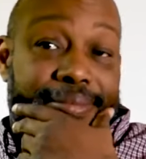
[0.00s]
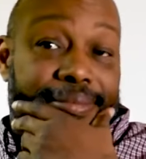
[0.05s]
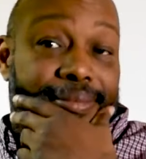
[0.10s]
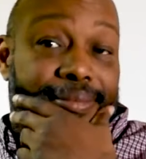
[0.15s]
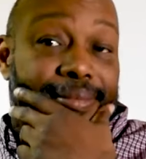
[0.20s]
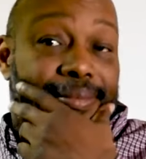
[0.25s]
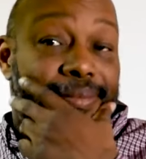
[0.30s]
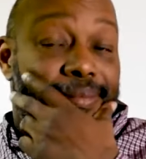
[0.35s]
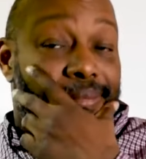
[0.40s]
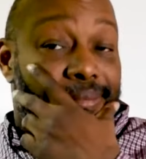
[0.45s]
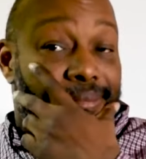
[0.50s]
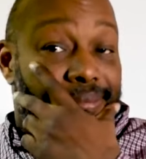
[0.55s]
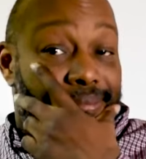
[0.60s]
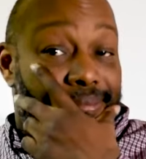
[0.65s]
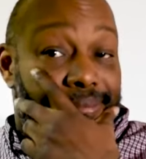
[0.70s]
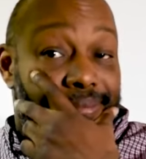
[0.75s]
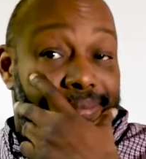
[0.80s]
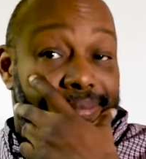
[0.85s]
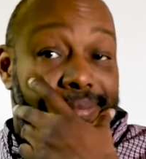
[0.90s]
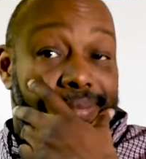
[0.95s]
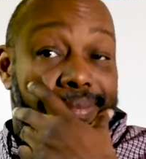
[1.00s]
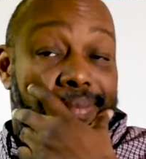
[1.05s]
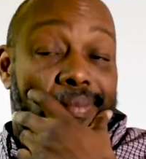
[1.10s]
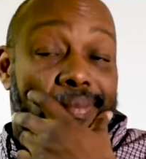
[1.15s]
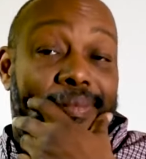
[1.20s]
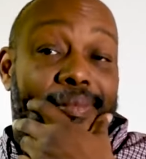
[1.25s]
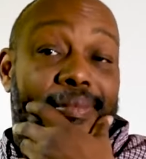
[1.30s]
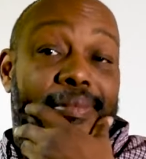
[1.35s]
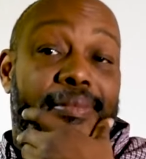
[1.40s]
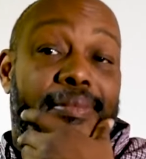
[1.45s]
Because if you hear other people
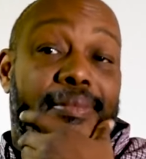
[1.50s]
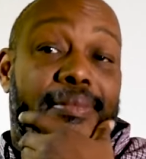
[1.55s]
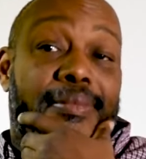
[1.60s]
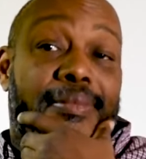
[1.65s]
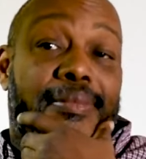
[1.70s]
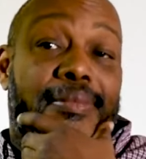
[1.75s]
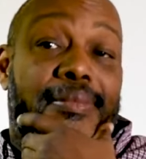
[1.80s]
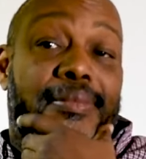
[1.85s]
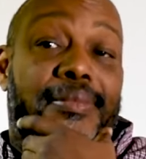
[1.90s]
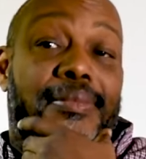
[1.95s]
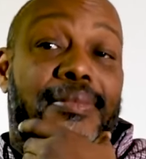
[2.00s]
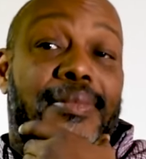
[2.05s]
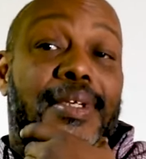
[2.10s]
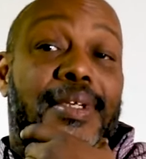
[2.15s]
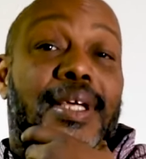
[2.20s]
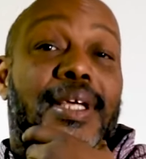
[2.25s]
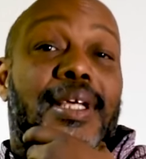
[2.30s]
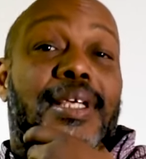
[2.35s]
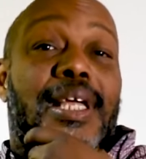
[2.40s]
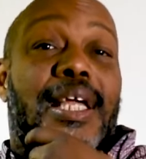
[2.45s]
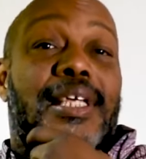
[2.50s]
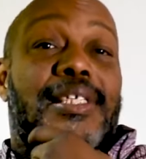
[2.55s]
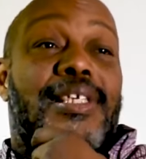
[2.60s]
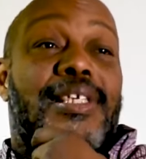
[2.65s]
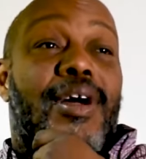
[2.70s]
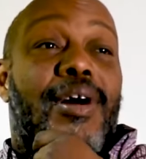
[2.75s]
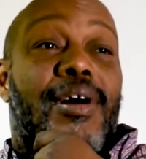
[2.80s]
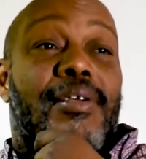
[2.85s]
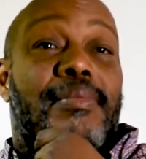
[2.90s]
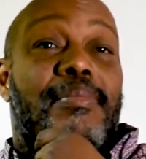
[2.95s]
say things have gotten worse. That's
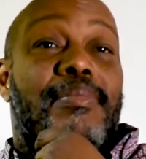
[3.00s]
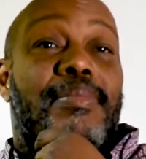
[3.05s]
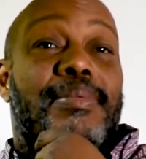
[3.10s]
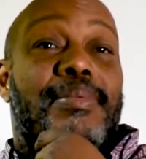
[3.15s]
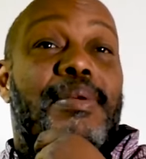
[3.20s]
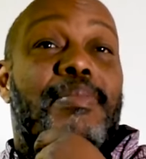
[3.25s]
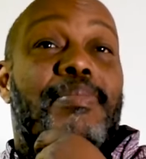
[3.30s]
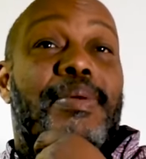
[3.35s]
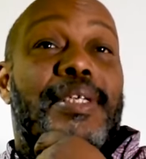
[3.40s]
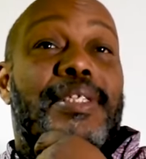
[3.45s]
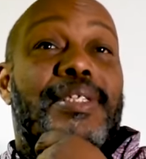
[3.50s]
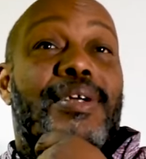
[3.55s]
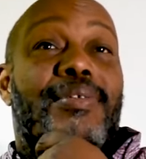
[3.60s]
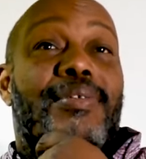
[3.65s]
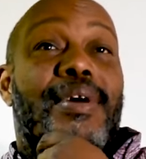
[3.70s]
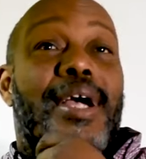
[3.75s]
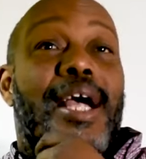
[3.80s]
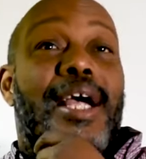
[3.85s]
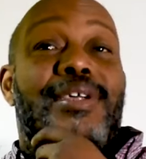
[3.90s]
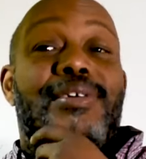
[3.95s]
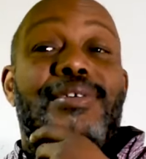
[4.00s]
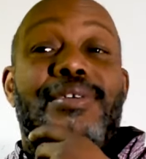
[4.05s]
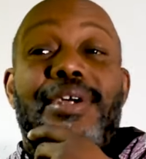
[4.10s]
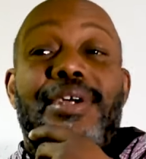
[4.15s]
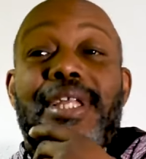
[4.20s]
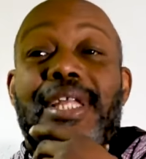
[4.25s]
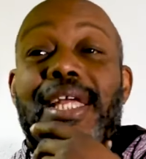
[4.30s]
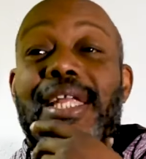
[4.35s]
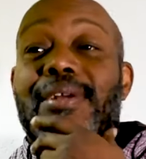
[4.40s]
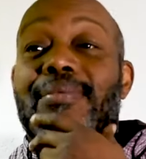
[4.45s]
all depending on how you're
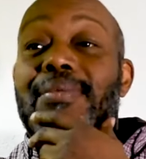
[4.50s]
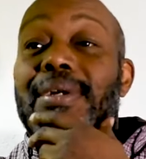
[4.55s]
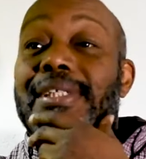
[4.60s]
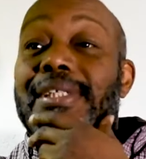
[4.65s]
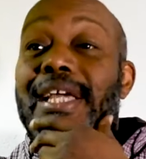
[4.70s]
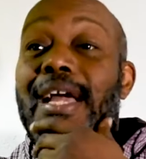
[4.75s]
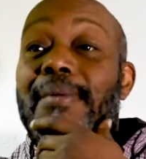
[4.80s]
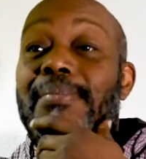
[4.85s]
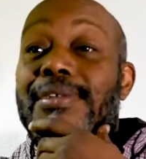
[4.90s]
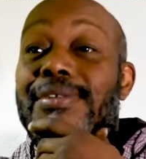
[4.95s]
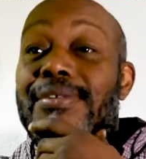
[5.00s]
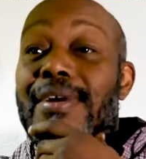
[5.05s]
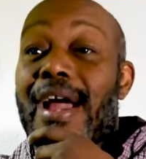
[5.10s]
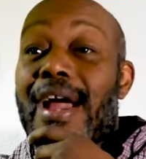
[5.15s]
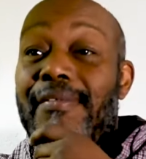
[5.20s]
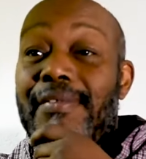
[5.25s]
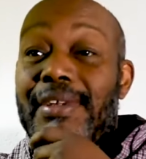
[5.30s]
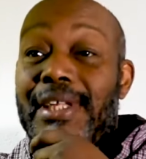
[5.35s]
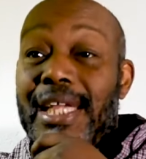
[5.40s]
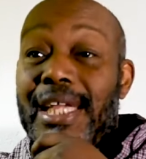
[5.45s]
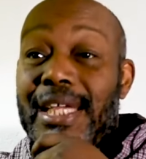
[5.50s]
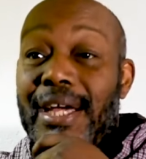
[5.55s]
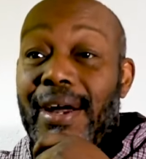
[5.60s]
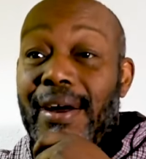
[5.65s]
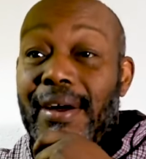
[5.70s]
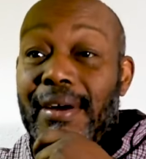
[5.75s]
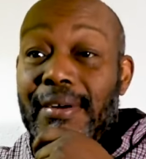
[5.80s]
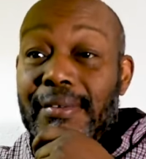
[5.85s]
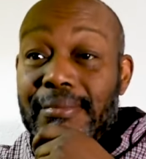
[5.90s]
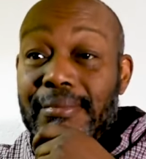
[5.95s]
looking at it and what type of driver they
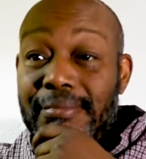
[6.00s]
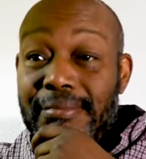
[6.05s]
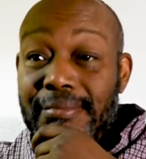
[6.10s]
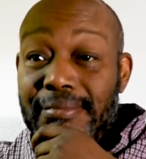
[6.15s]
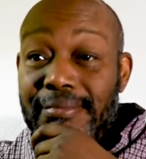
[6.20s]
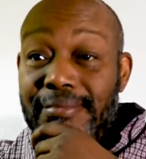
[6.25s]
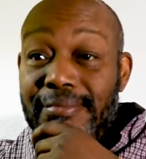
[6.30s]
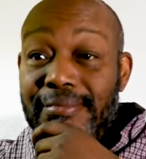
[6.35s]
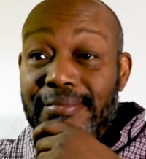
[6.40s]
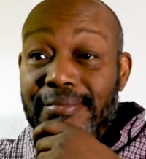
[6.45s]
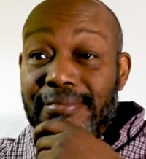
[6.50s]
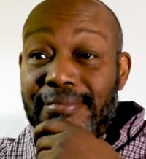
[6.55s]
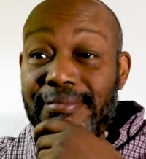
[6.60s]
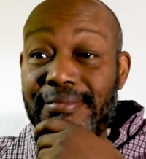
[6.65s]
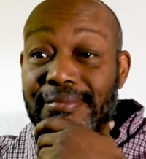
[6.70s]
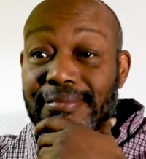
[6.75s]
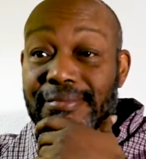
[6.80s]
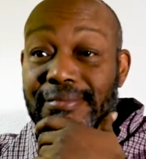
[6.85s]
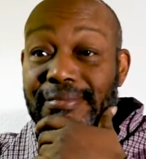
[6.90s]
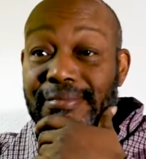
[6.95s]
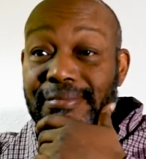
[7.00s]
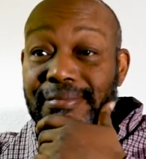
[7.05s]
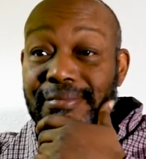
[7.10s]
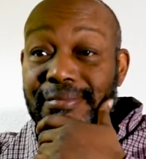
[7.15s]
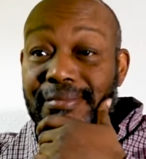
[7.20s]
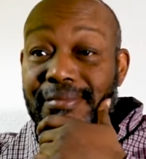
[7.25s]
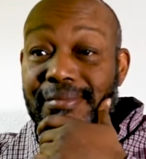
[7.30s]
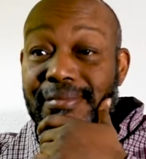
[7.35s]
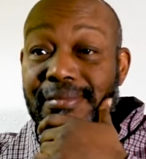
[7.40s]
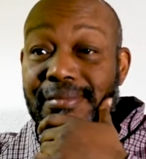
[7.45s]
are. Owner, I'll
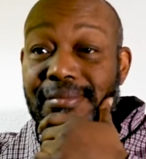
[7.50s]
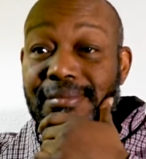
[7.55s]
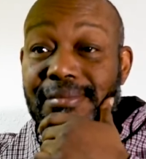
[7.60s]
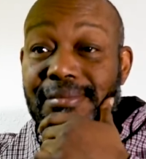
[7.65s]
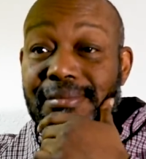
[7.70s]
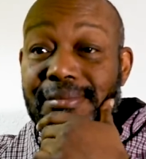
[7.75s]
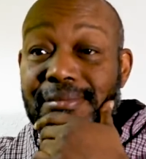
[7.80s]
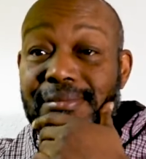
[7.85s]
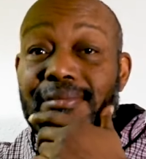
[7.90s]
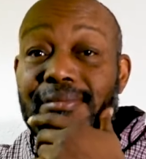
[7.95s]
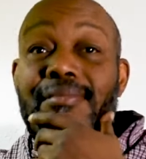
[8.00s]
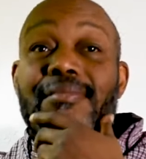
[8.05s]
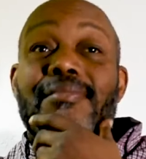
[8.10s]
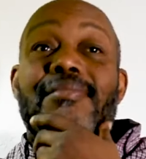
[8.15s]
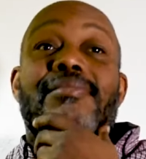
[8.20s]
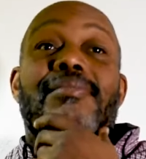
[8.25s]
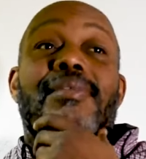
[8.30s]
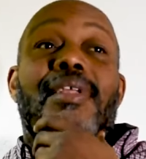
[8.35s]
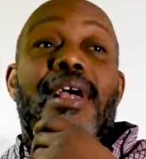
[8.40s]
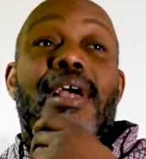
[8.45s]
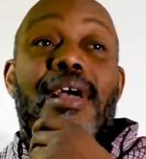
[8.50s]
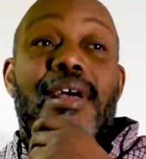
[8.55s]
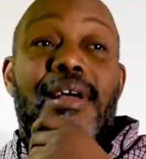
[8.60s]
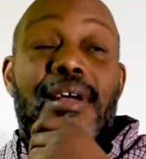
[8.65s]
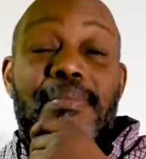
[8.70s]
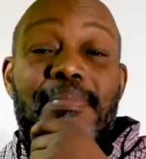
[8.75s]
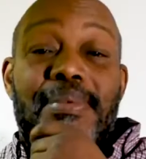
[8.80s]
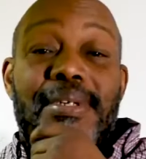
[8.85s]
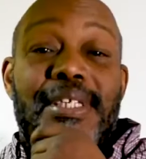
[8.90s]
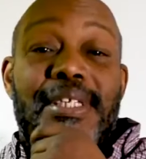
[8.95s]
say it's getting worse.
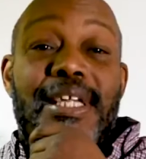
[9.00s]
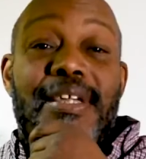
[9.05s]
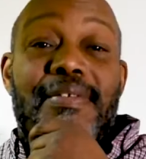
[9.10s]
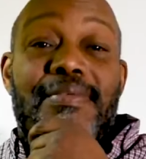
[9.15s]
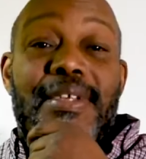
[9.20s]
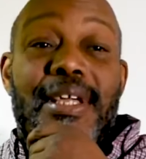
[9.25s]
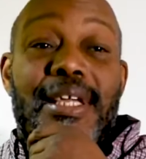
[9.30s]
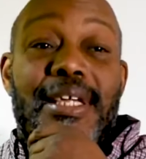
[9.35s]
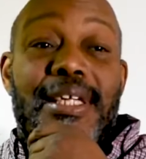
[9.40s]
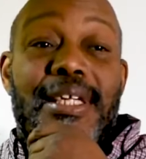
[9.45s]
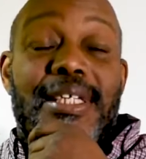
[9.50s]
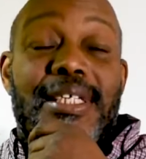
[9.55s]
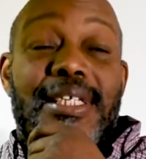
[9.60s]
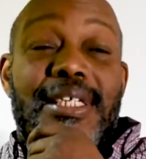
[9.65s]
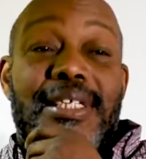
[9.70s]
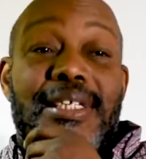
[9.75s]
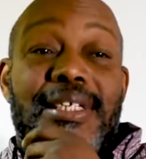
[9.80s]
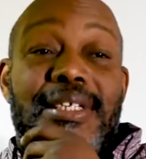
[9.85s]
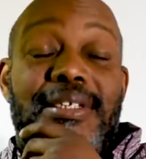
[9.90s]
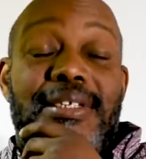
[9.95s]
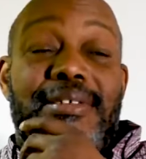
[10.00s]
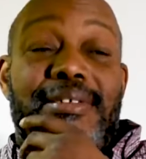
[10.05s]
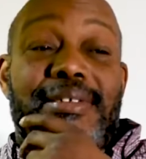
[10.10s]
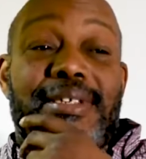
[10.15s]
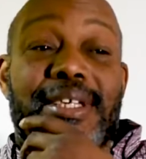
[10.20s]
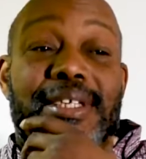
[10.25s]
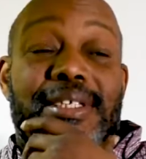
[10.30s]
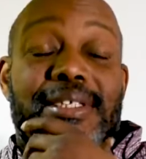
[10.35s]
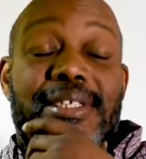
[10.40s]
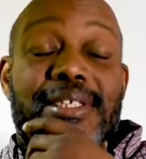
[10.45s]
I believe that
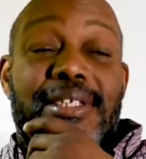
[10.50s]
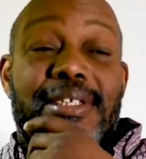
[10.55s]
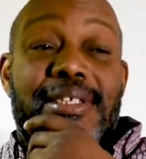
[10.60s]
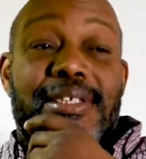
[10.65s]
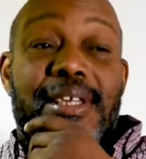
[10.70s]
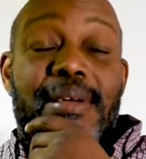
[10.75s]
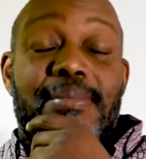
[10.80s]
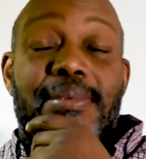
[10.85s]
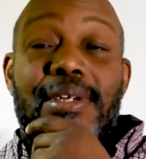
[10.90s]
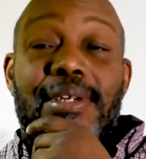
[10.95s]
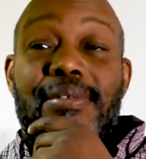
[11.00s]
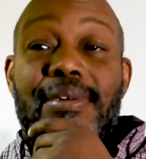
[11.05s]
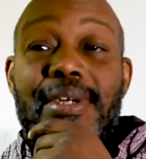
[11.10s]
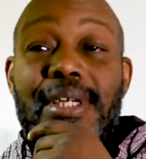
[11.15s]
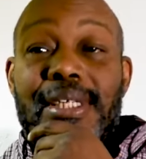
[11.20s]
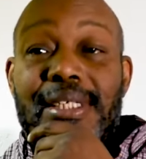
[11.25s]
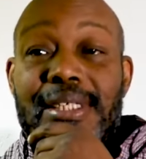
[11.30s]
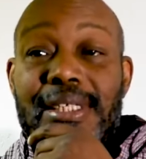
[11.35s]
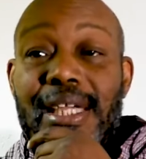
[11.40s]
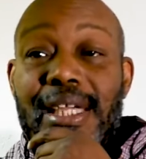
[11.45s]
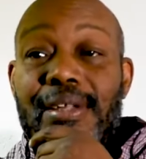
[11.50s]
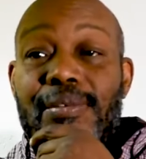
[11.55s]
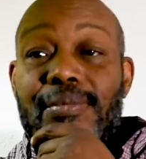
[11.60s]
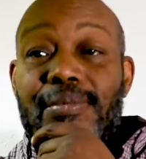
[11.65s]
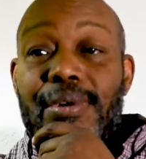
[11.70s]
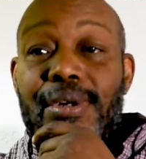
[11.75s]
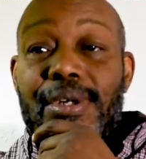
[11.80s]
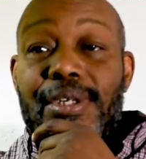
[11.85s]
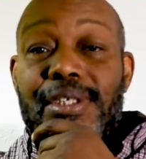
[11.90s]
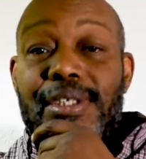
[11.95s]
it to some degree is
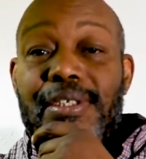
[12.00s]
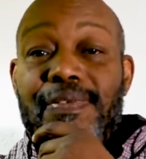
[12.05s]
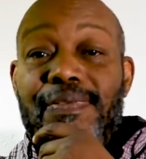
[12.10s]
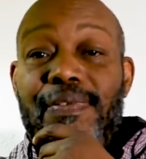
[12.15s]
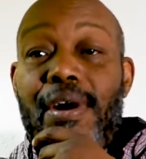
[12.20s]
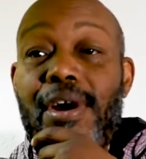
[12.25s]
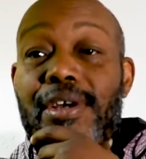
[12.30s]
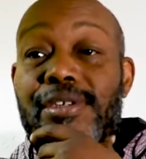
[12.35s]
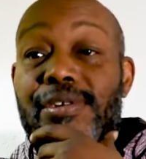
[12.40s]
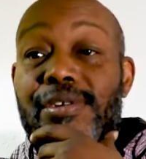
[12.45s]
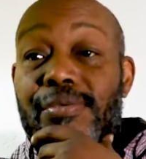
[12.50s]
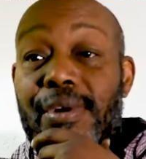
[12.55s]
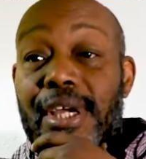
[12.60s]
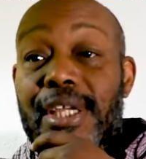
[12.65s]
getting worse as far as the